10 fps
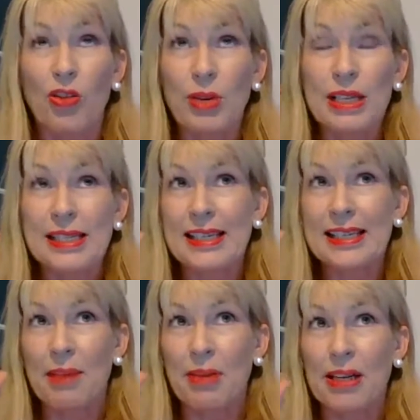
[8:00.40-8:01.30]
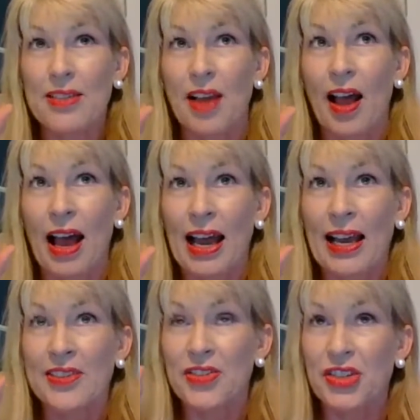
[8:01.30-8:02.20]
You know, if we see somebody's
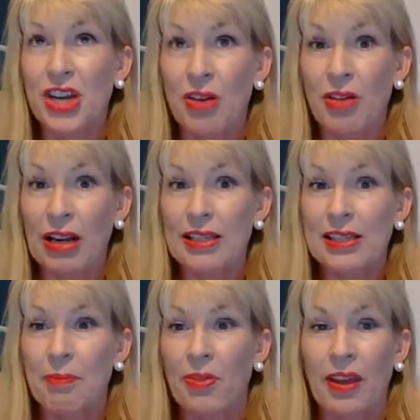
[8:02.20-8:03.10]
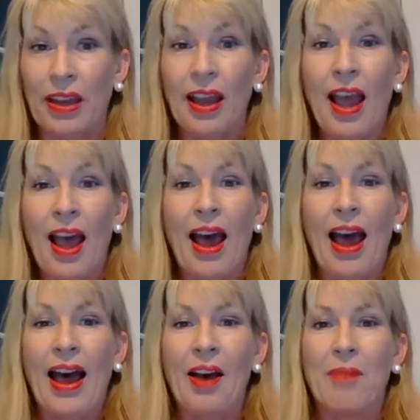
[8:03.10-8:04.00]
eyes staring at something,
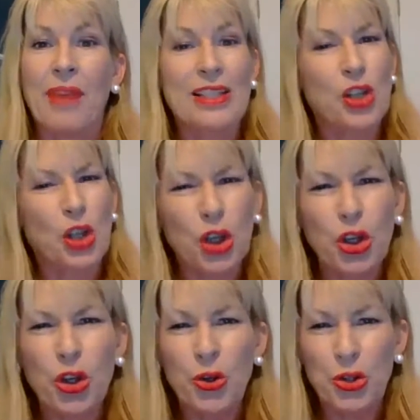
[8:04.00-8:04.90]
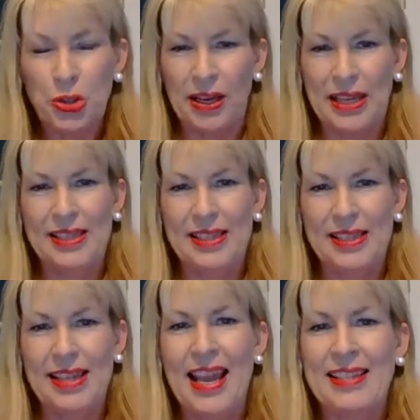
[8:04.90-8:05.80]
that's a cue to
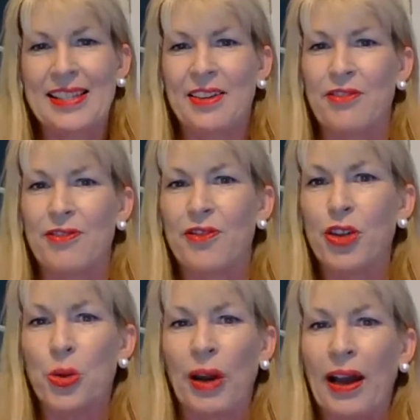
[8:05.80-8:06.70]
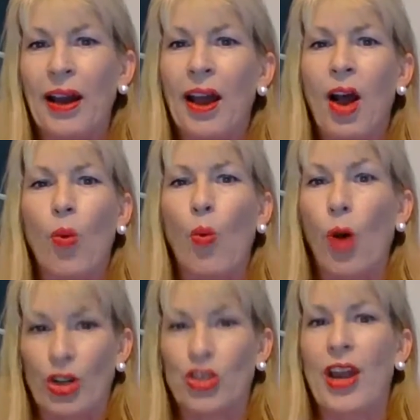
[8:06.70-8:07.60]
us as a viewer,
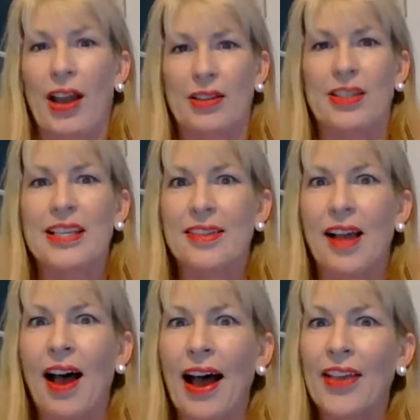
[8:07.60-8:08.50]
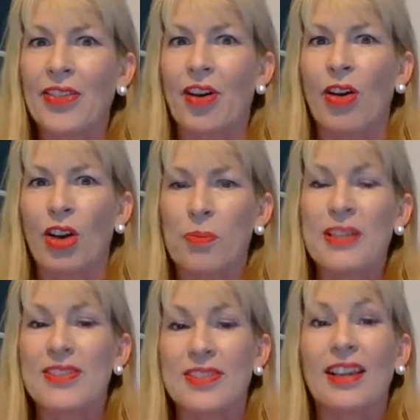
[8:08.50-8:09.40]
watch out, these eyes are going to
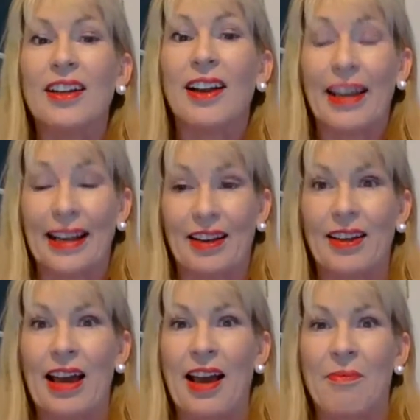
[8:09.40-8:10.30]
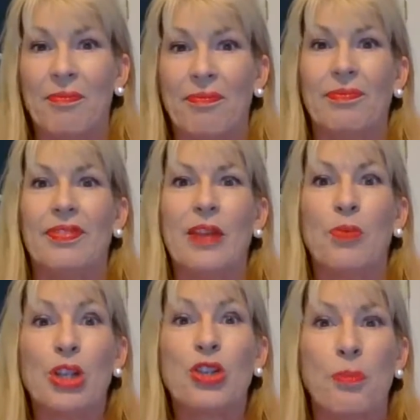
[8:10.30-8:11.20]
be signaling
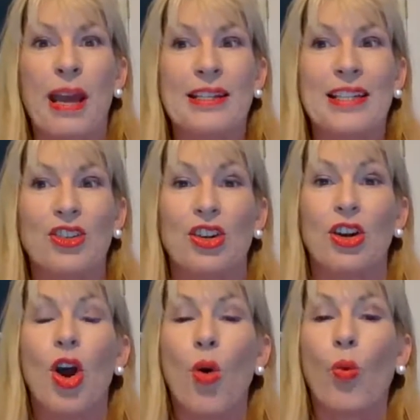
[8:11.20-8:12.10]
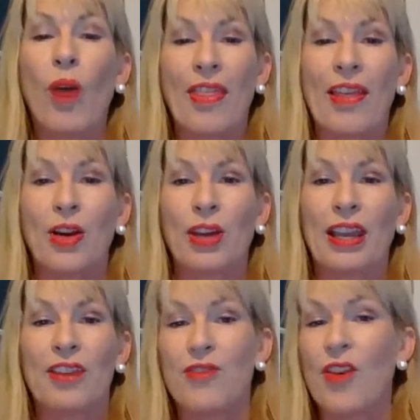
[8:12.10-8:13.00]
that we should pay attention to where they're
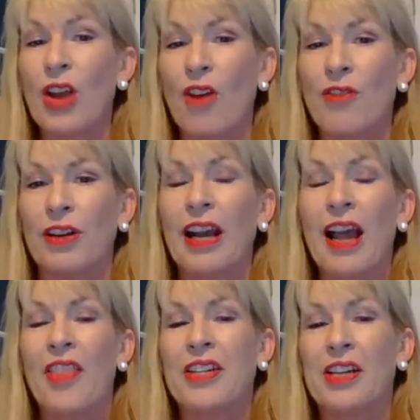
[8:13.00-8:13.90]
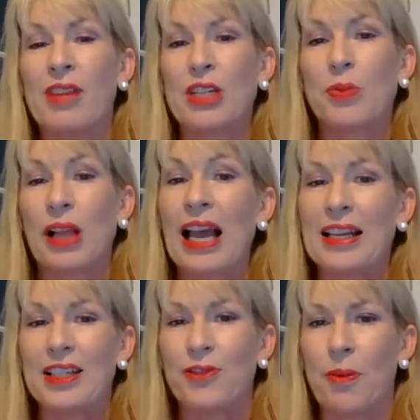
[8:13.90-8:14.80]
looking. And very often the director will
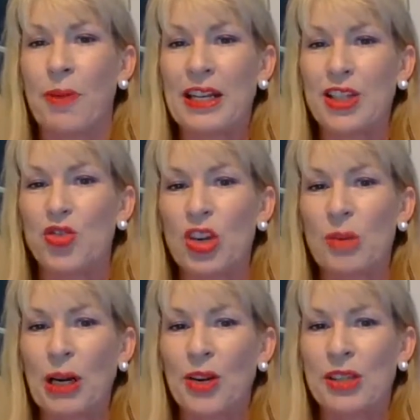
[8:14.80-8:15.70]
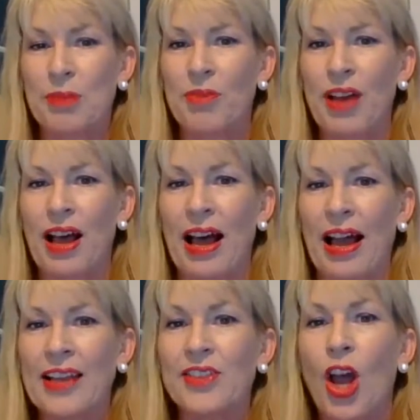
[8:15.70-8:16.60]
cut from that extreme close-up of
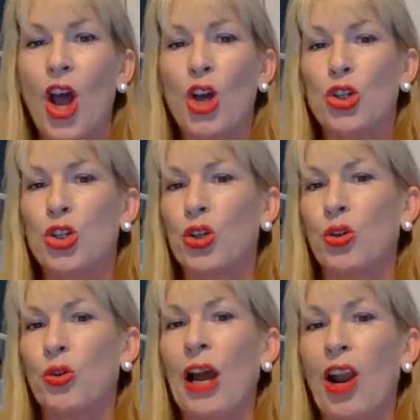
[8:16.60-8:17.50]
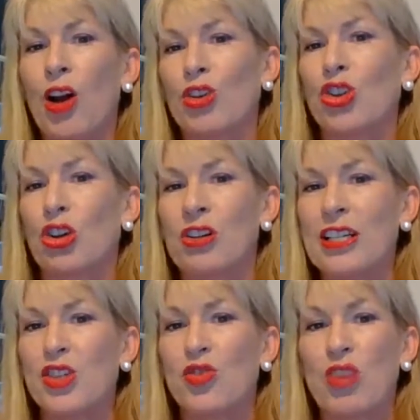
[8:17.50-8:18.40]
eyes to a long shot,
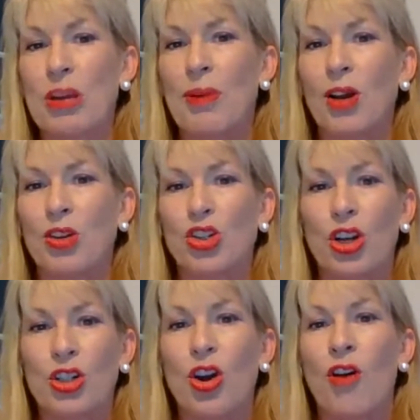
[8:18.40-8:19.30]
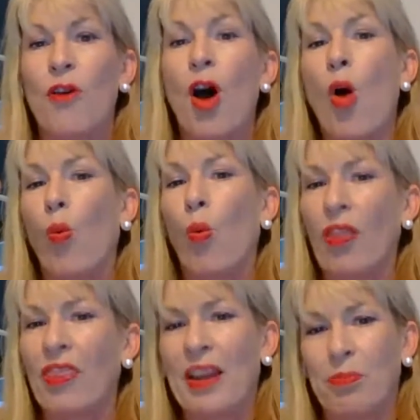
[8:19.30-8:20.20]
an extreme long shot of
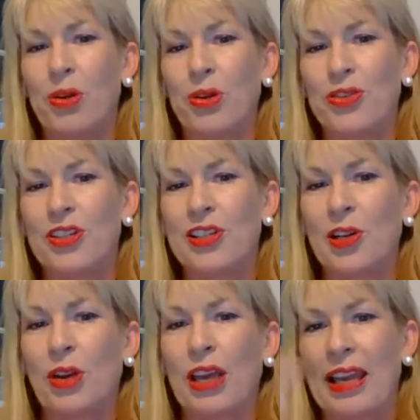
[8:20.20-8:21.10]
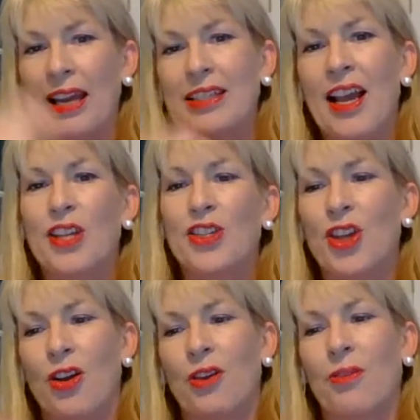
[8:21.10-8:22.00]
what that person is looking at.
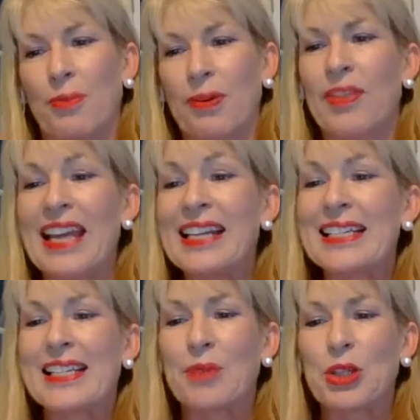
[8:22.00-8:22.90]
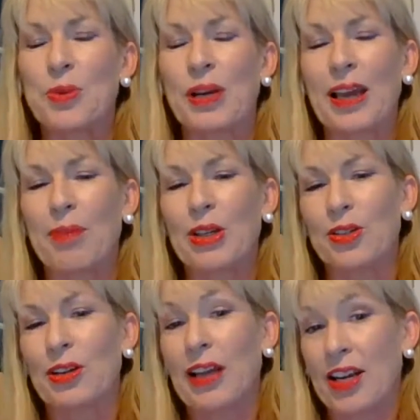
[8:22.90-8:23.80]
So the editing, which we're
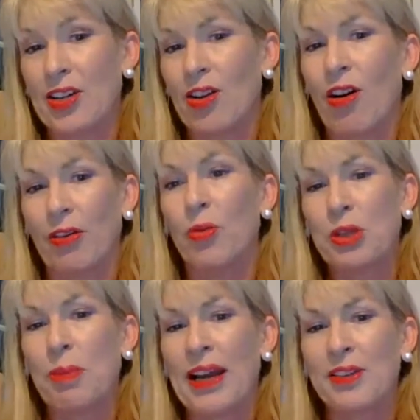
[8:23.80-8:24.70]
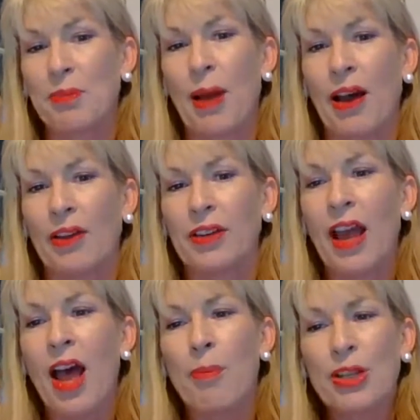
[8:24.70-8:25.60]
coming to later on, also plays a
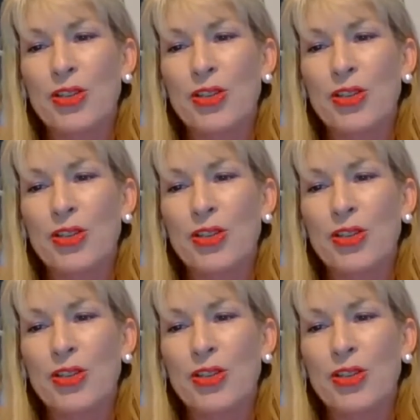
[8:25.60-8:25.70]
part.